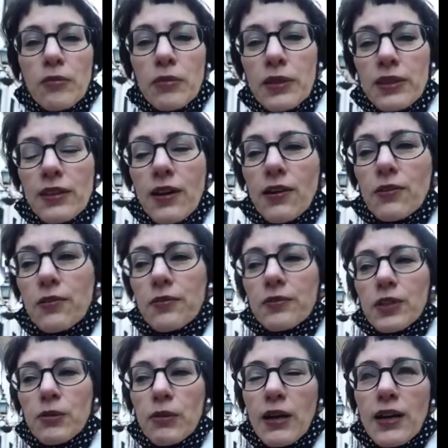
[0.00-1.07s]
but now
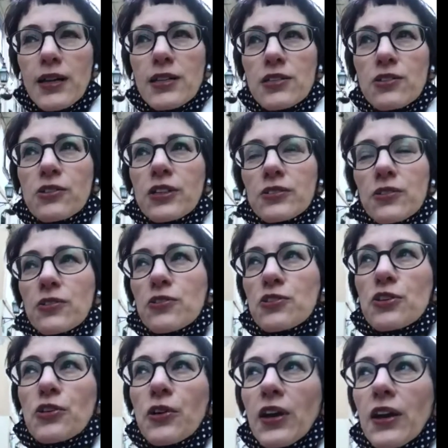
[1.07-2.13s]
Ljubljana is
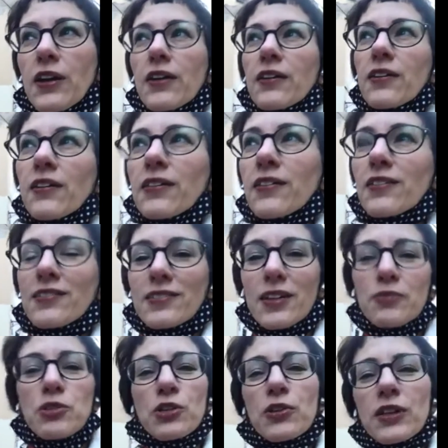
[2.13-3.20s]
also okay.
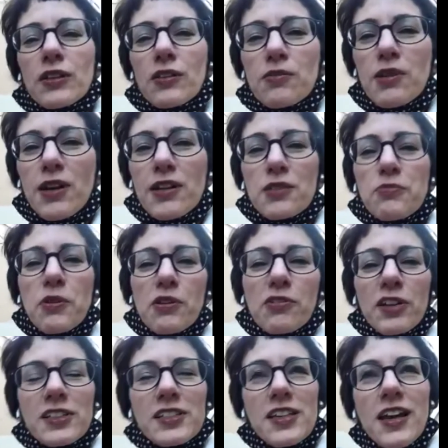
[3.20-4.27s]
I'm joking, Ljubljana is
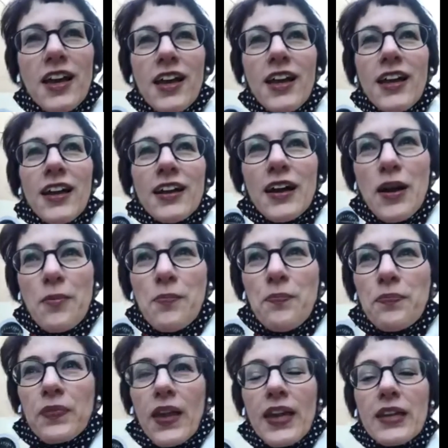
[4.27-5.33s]
perfect.
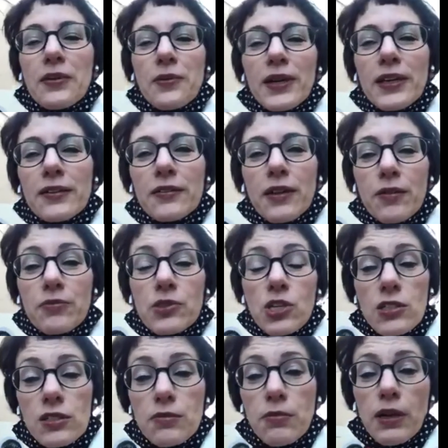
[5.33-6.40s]
Anyway, I'm
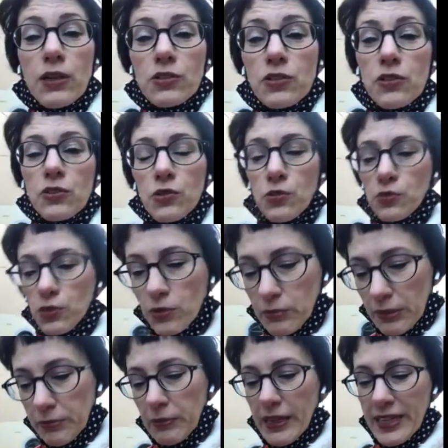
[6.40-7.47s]
just about to warm
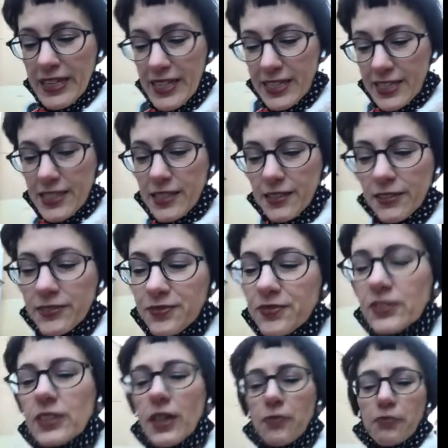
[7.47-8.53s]
up my knees,
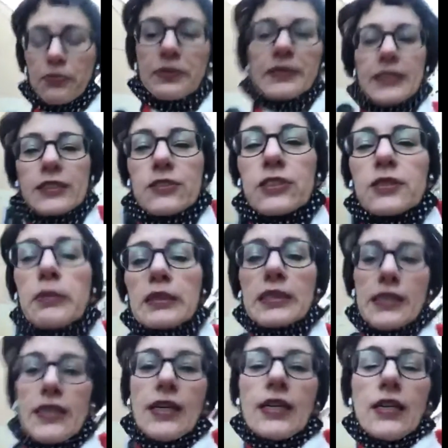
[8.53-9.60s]
up and down a
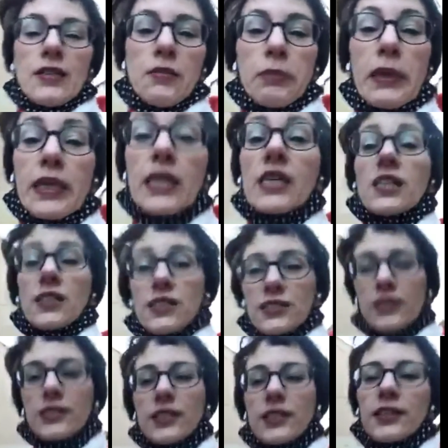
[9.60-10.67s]
bit,
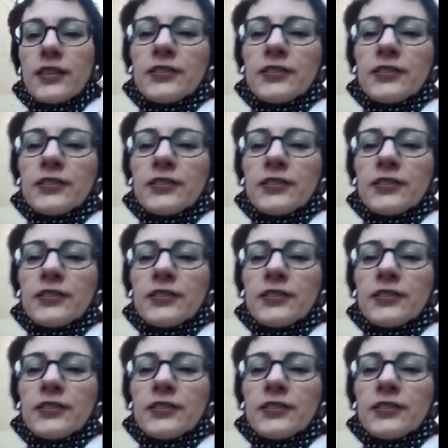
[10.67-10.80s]
because